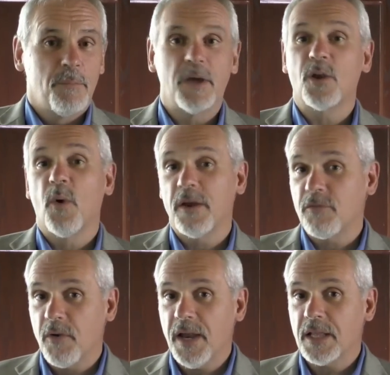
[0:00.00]
but quite
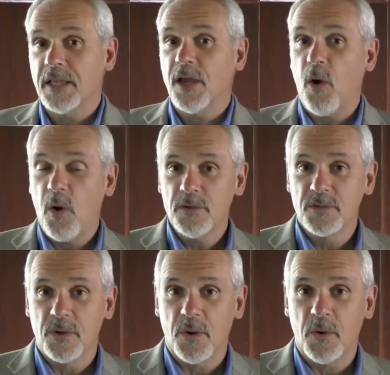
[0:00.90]
frankly,
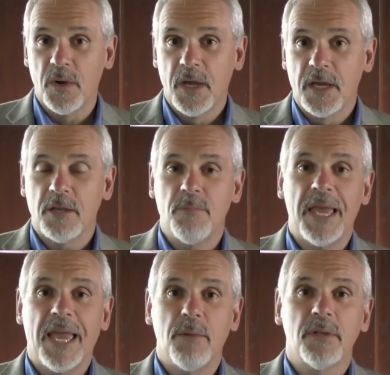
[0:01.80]
also to
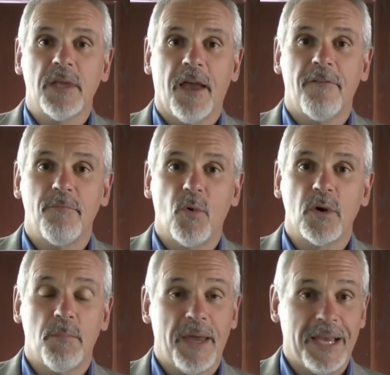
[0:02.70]
be able to have more
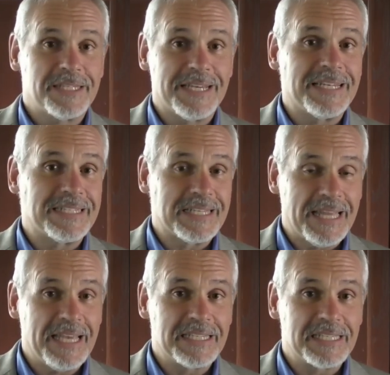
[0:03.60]
to pass on as a
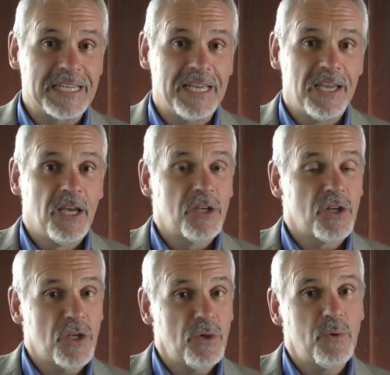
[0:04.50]
legacy to
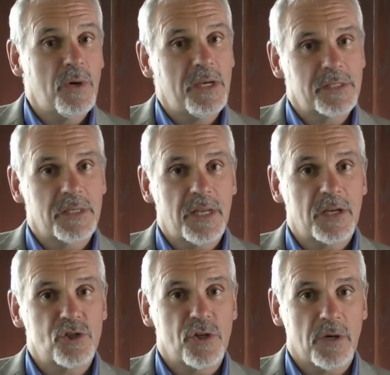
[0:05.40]
you as the
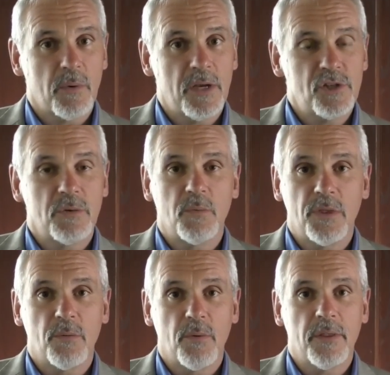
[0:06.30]
next generation with
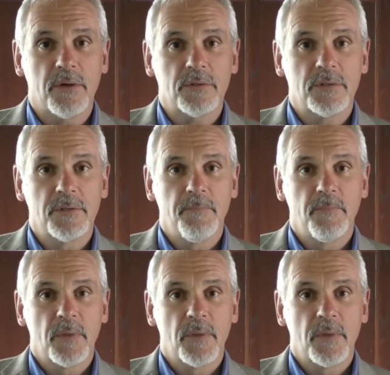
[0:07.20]
your brothers.